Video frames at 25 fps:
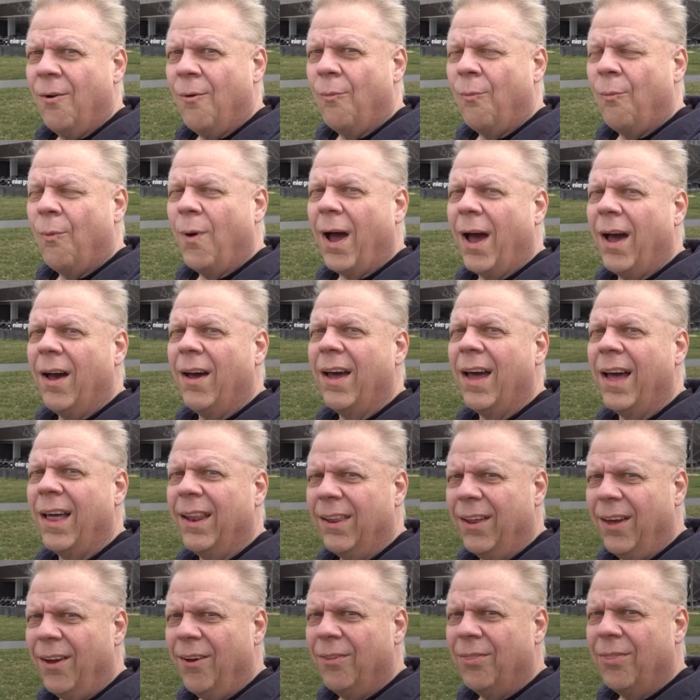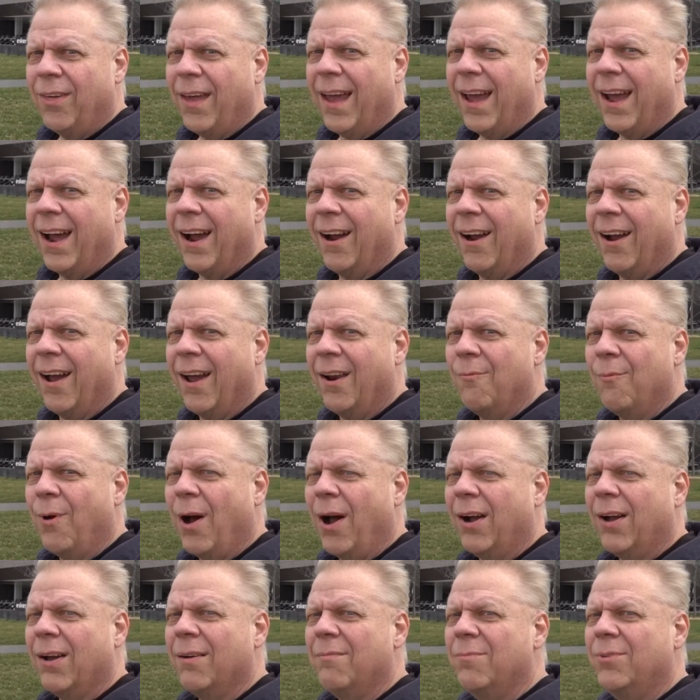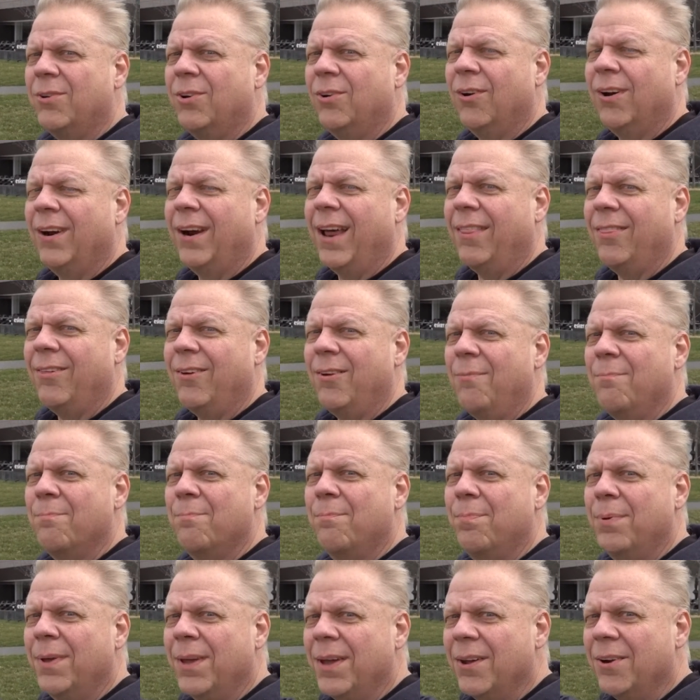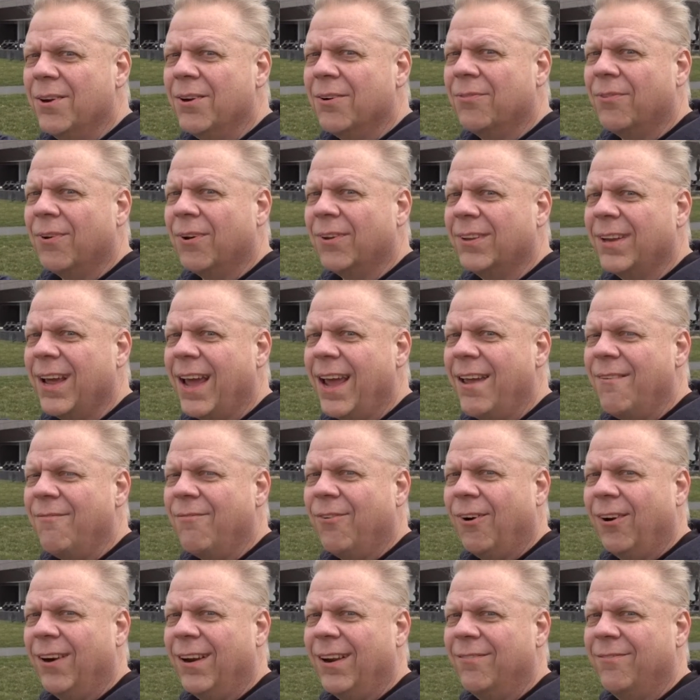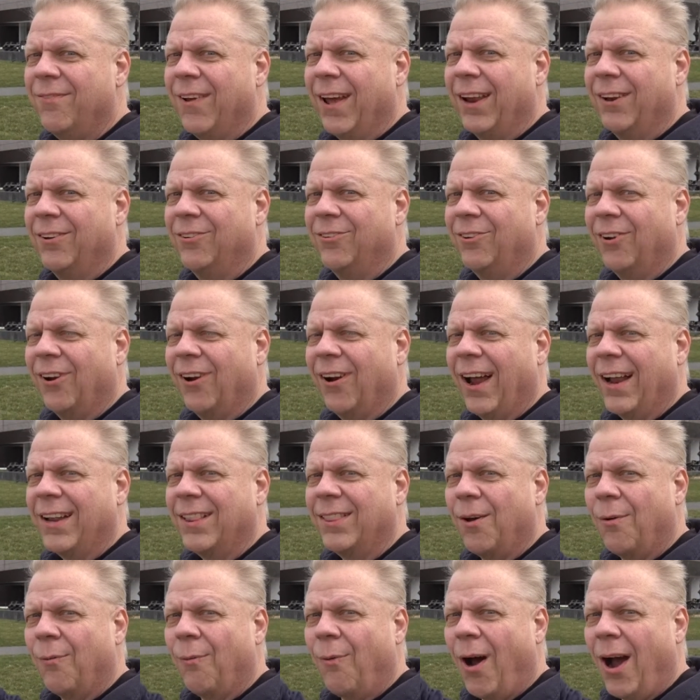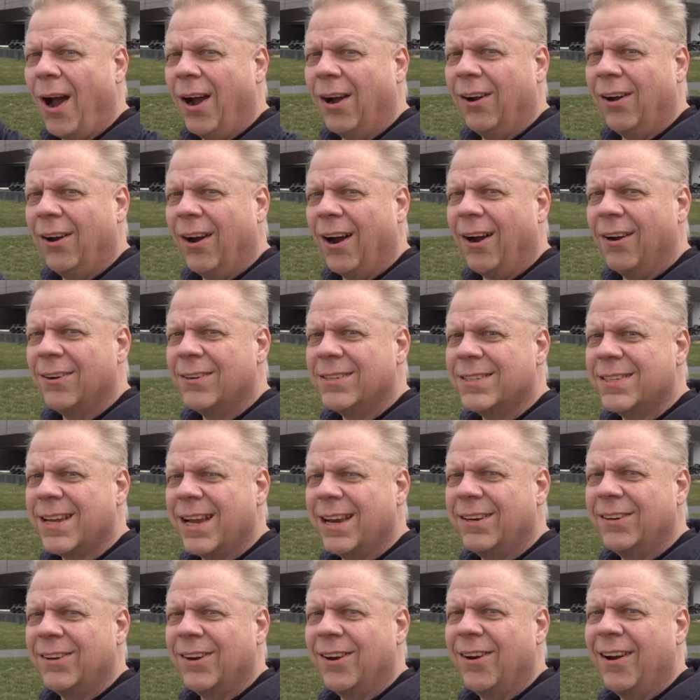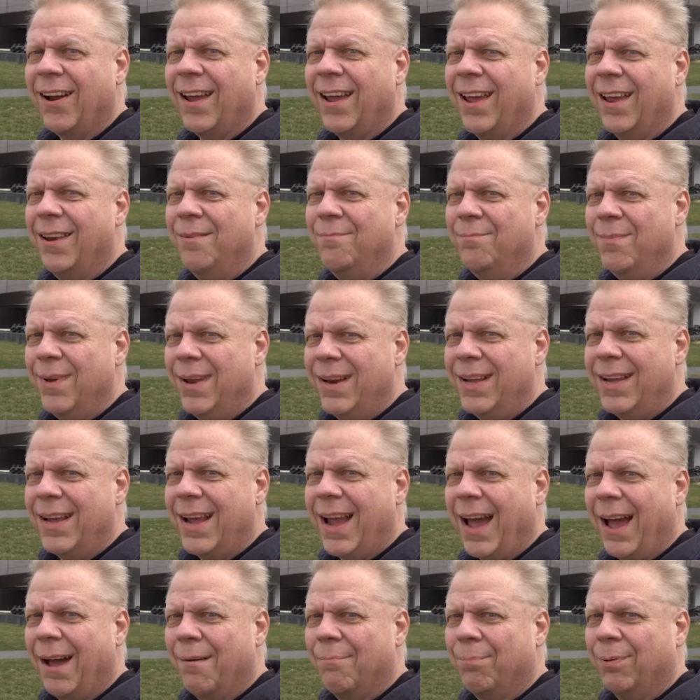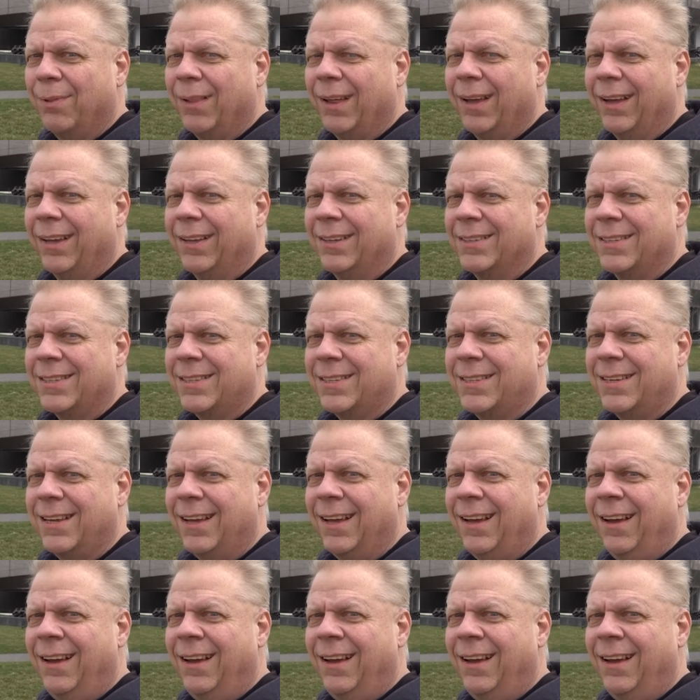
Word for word: Well, hello there, and welcome to another beautiful day for an adventure at the Walker Art Center in Minneapolis.